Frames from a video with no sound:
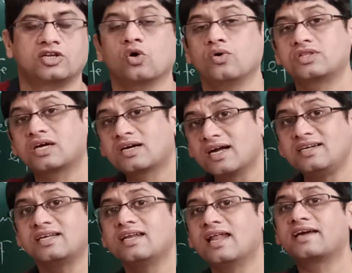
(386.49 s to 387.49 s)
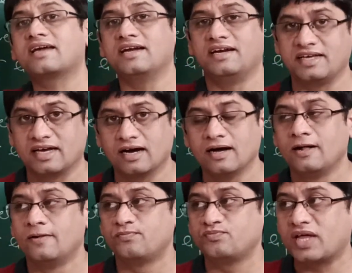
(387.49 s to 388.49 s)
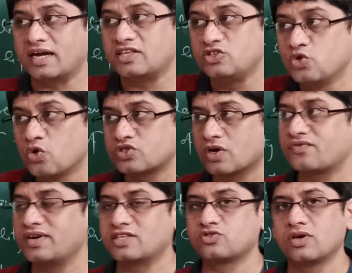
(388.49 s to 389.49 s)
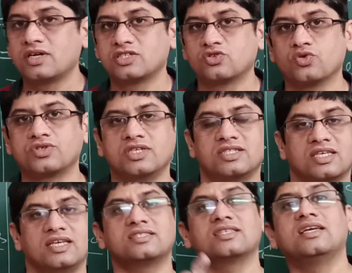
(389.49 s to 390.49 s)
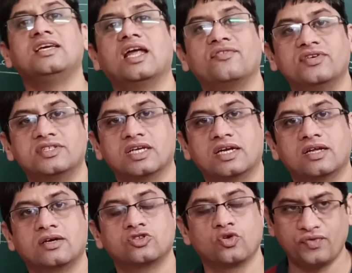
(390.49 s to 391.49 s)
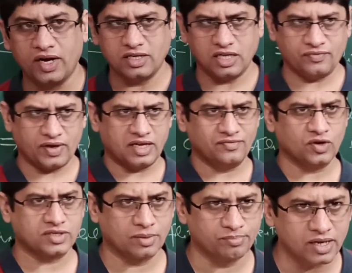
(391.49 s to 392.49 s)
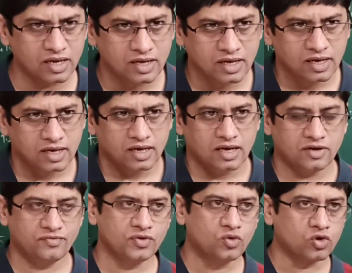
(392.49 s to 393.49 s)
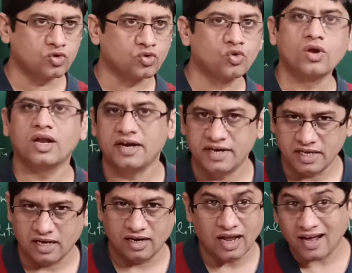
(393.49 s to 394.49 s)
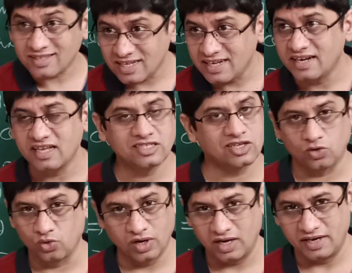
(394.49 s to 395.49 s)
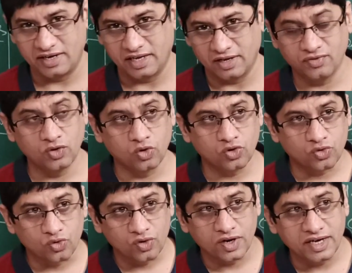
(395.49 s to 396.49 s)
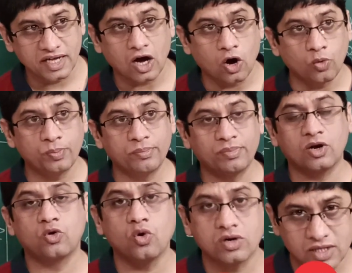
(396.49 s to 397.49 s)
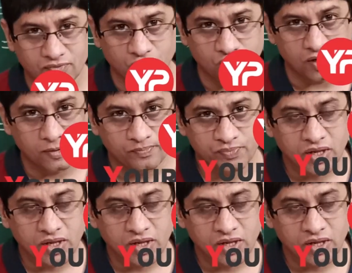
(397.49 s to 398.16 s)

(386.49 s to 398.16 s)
No, the country like India, that use of natural resources is inefficient. So friend, if I give you example, if you go to rural India, largely India is a rural India. If you go to rural India, how people cook the food?